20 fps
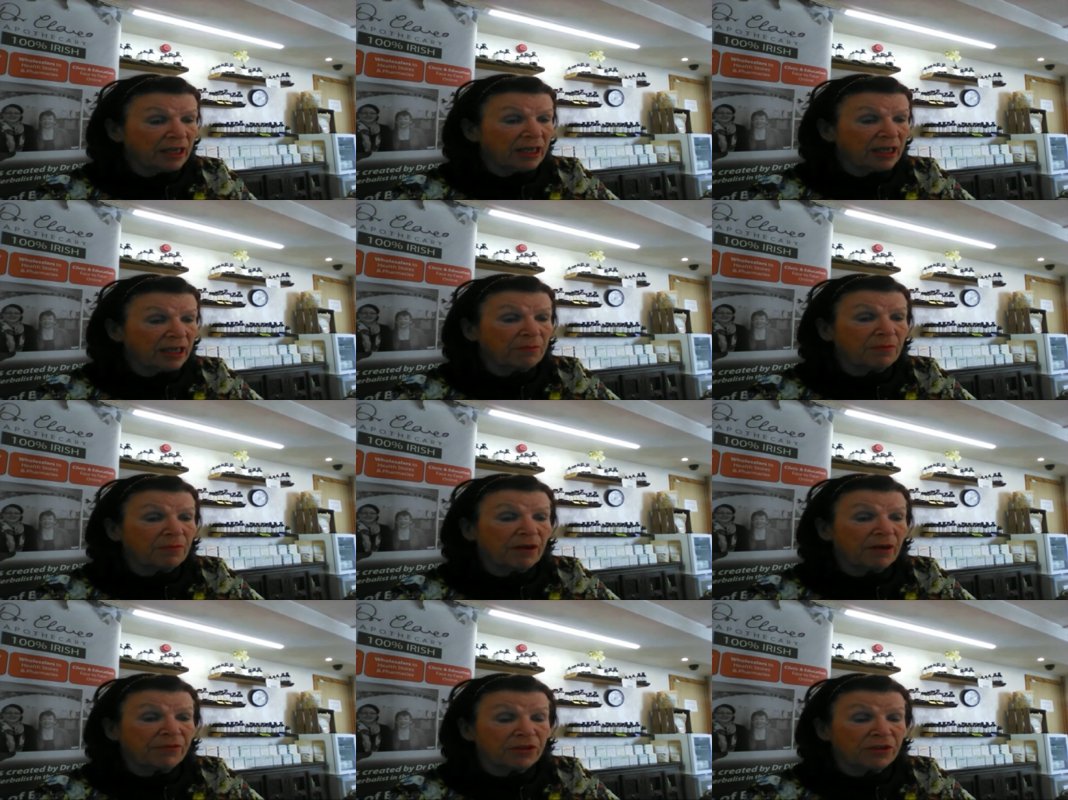for
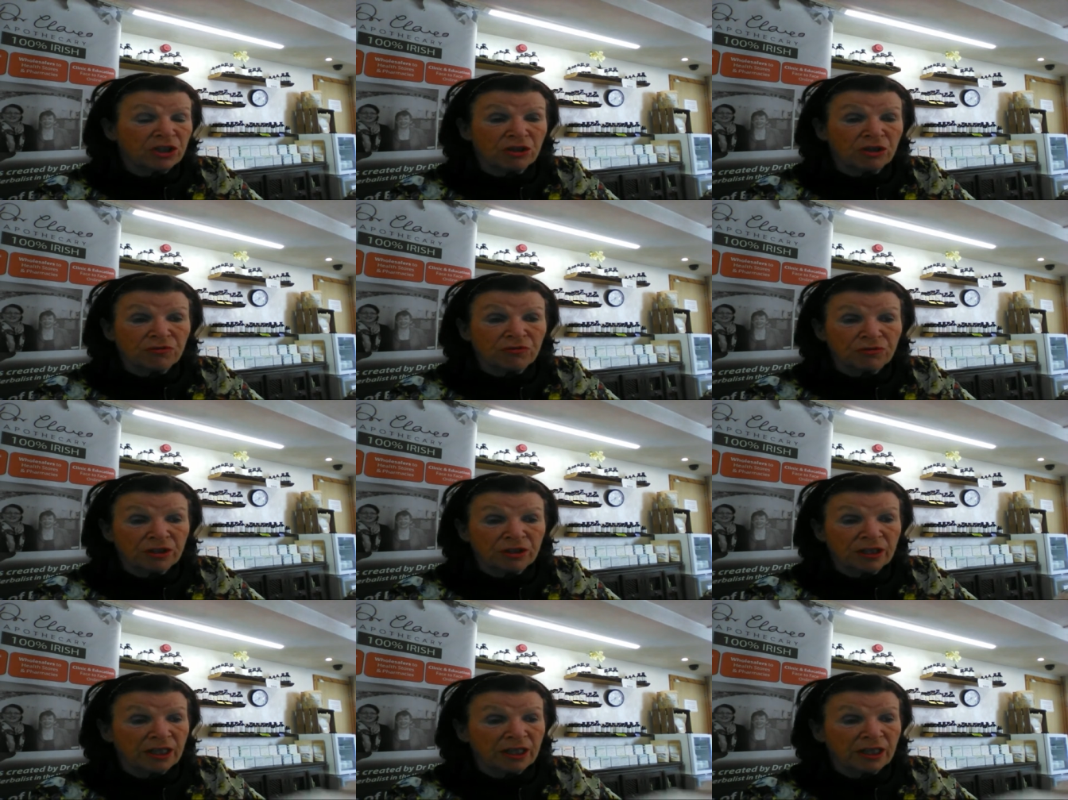children,
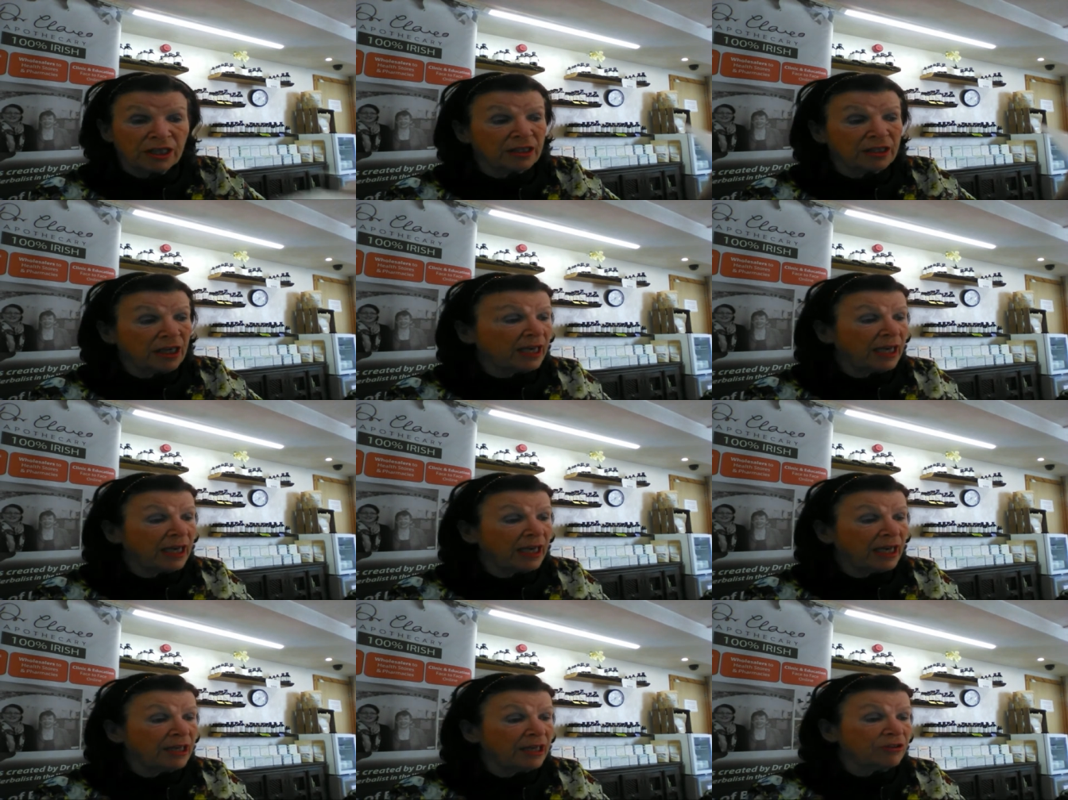it, uh,
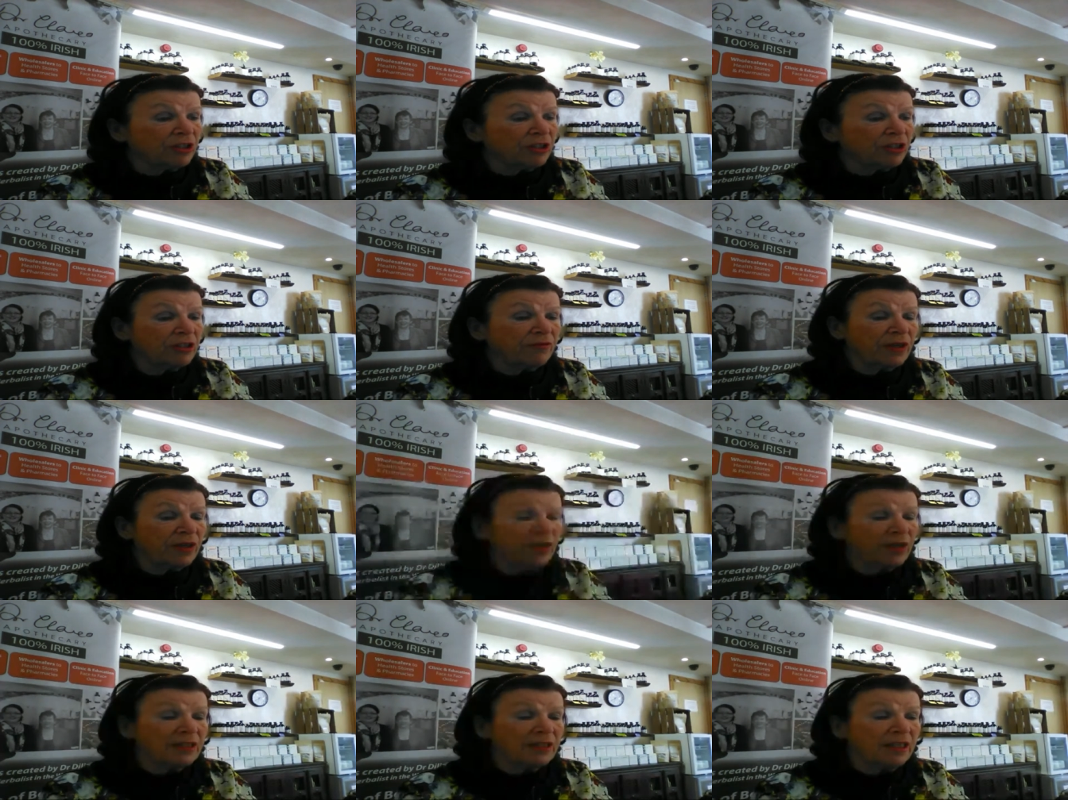allergies affect
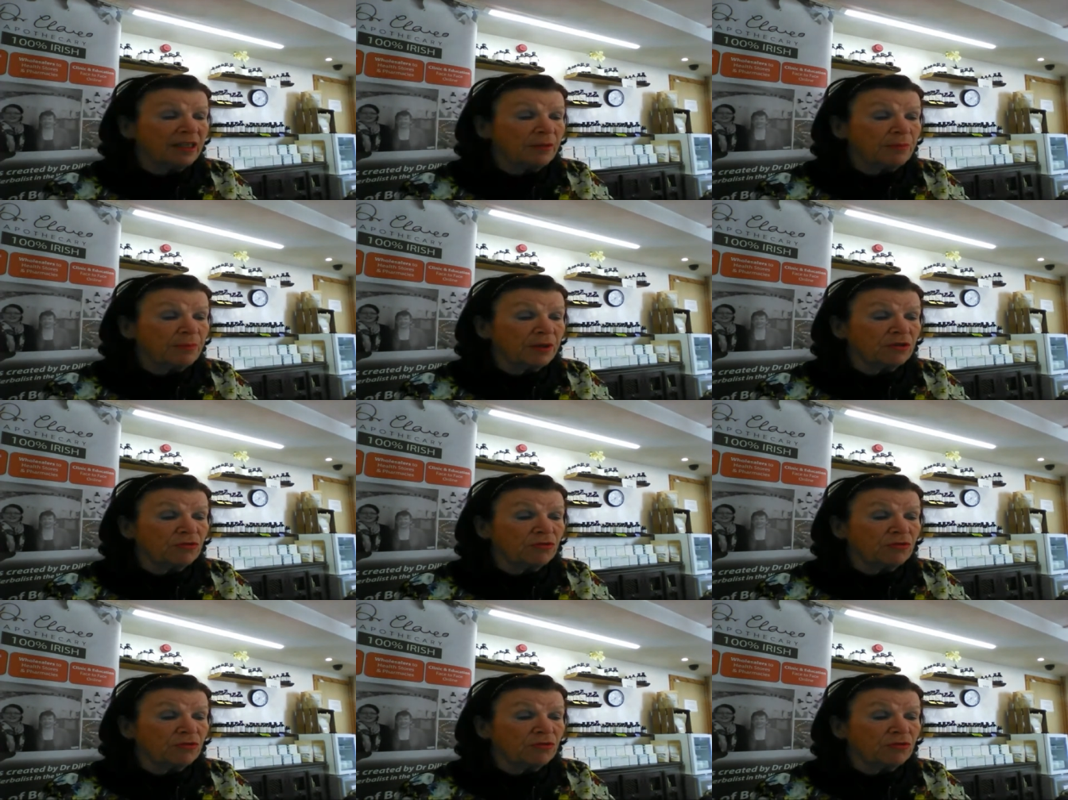sleep and growth.